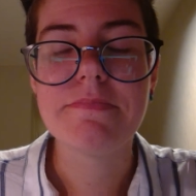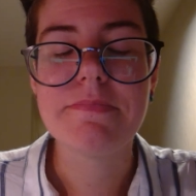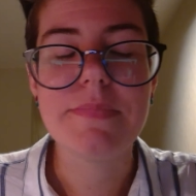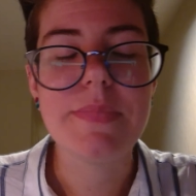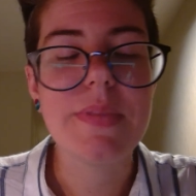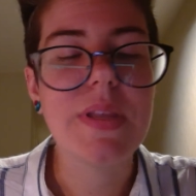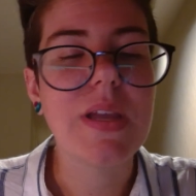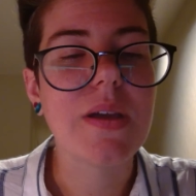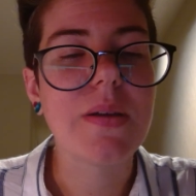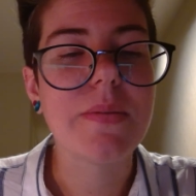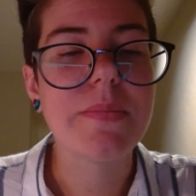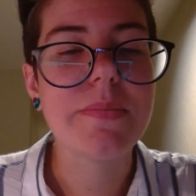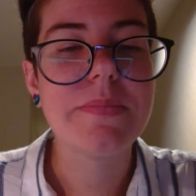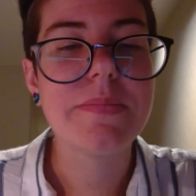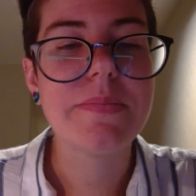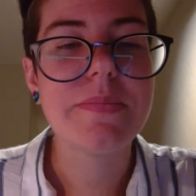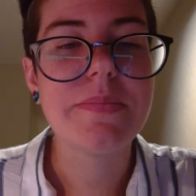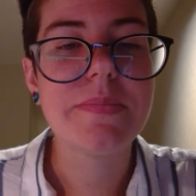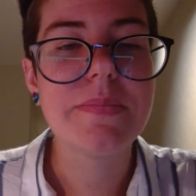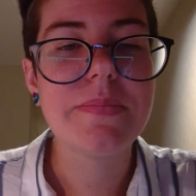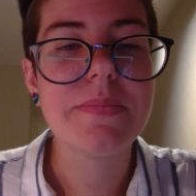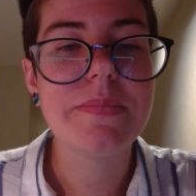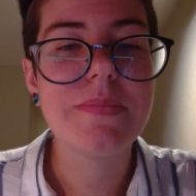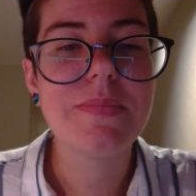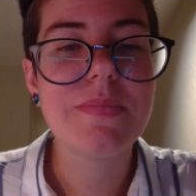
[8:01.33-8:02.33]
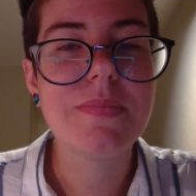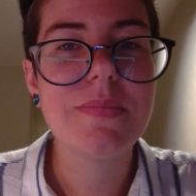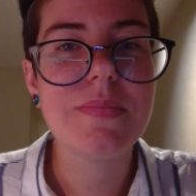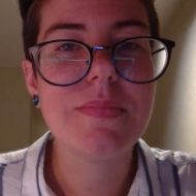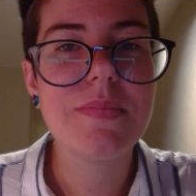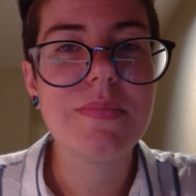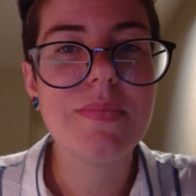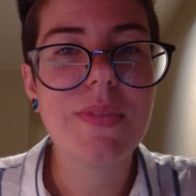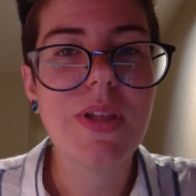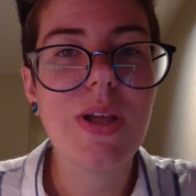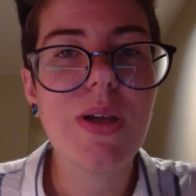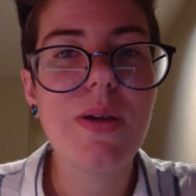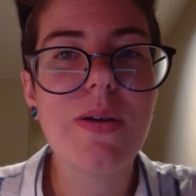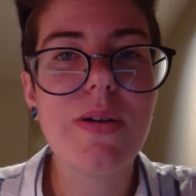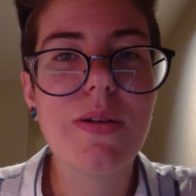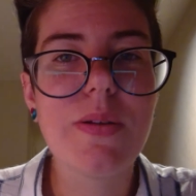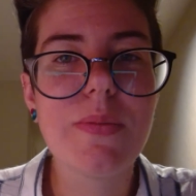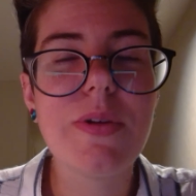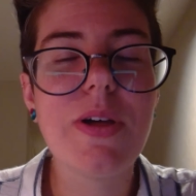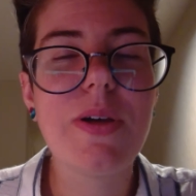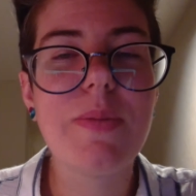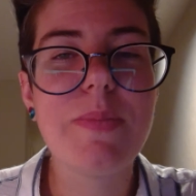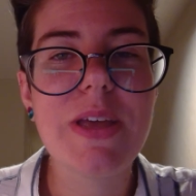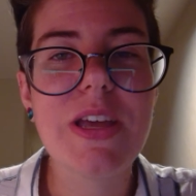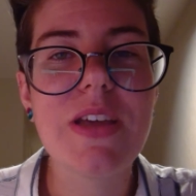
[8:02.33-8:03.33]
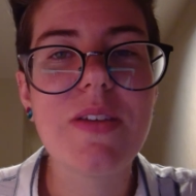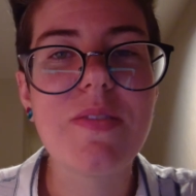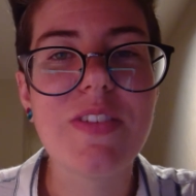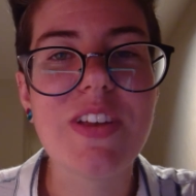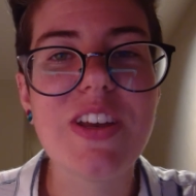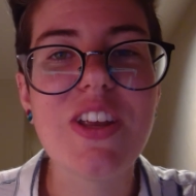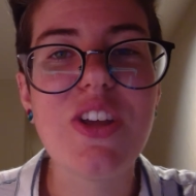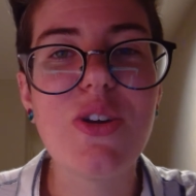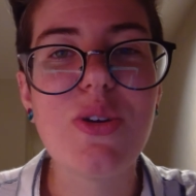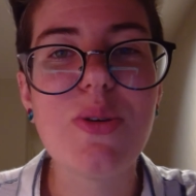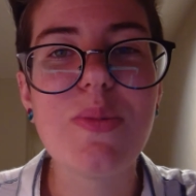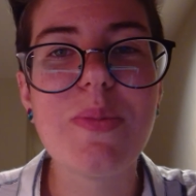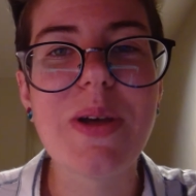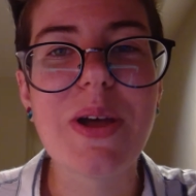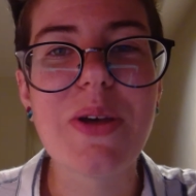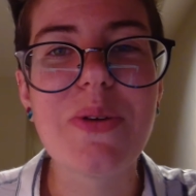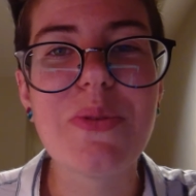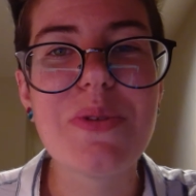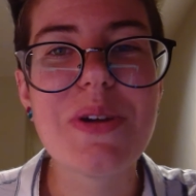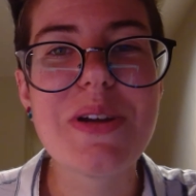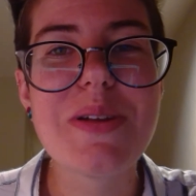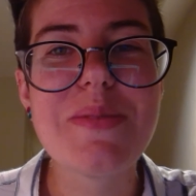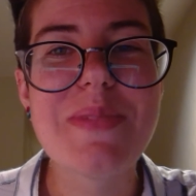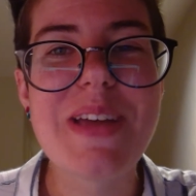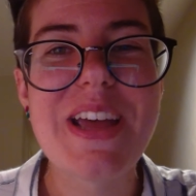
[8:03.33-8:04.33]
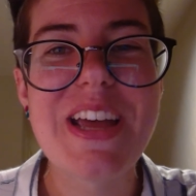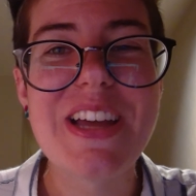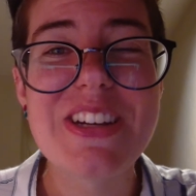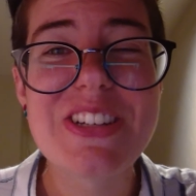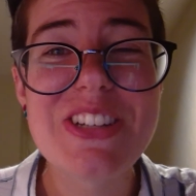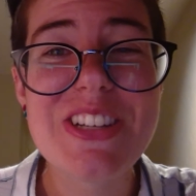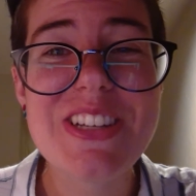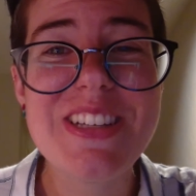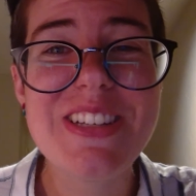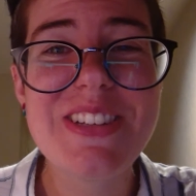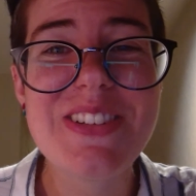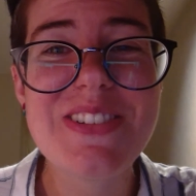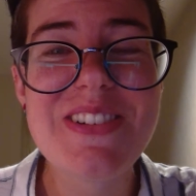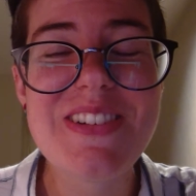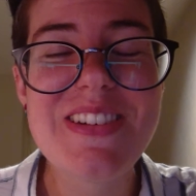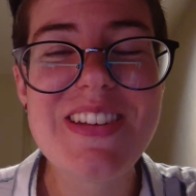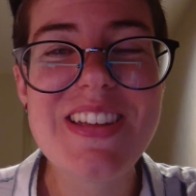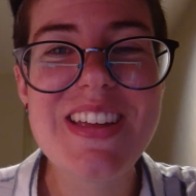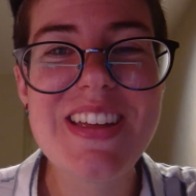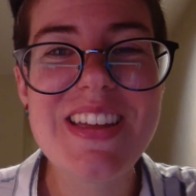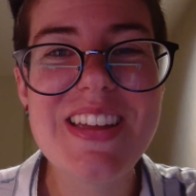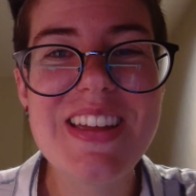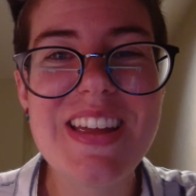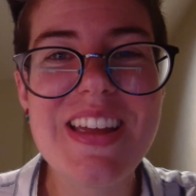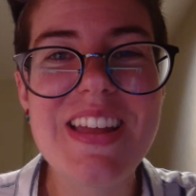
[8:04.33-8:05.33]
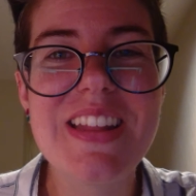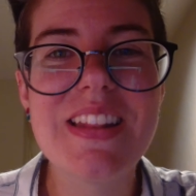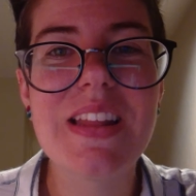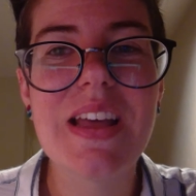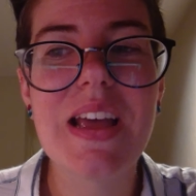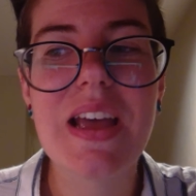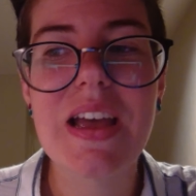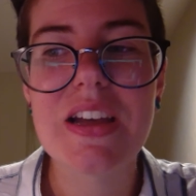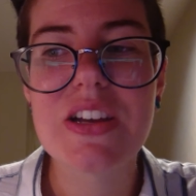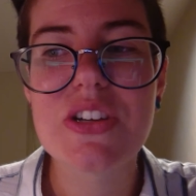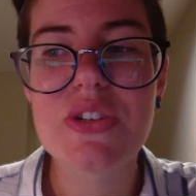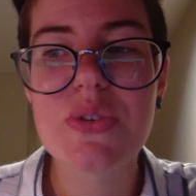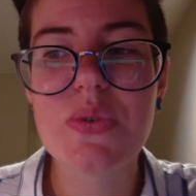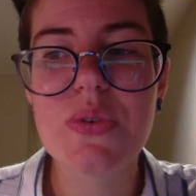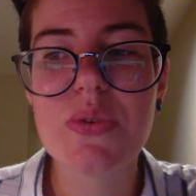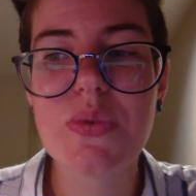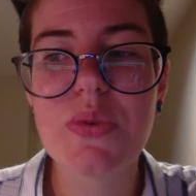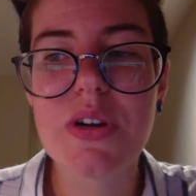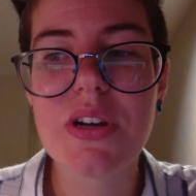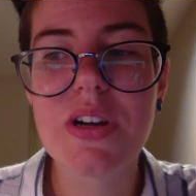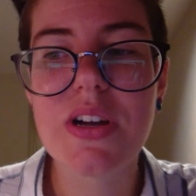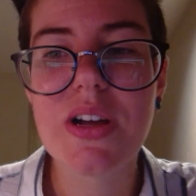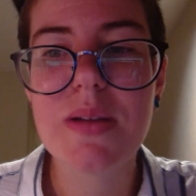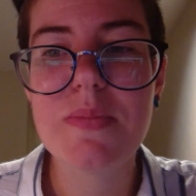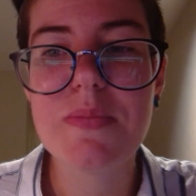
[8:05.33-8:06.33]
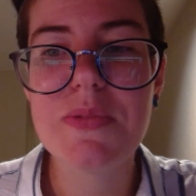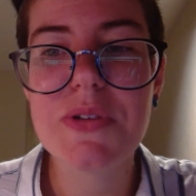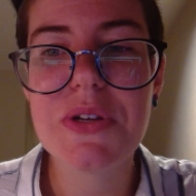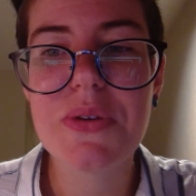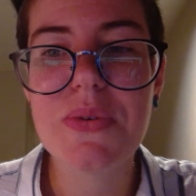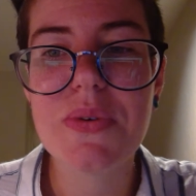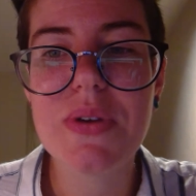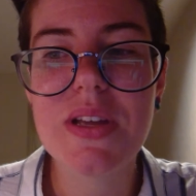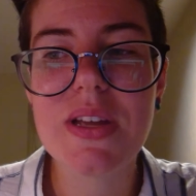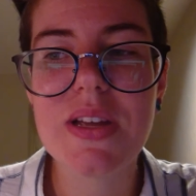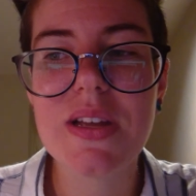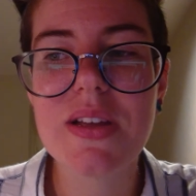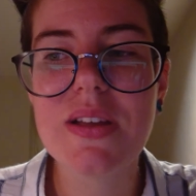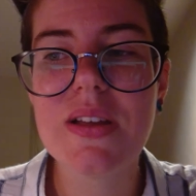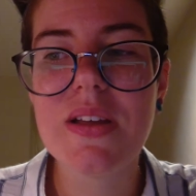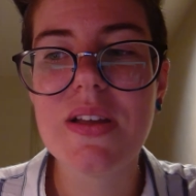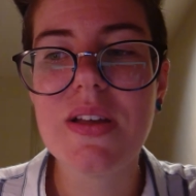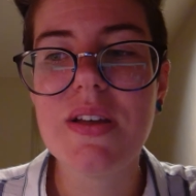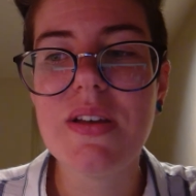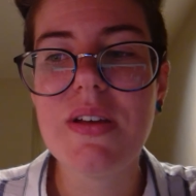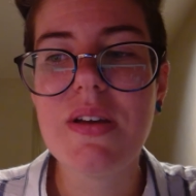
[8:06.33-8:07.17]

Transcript: Yeah. I'll make a video about what I'm actually learning and the actual work I'm doing.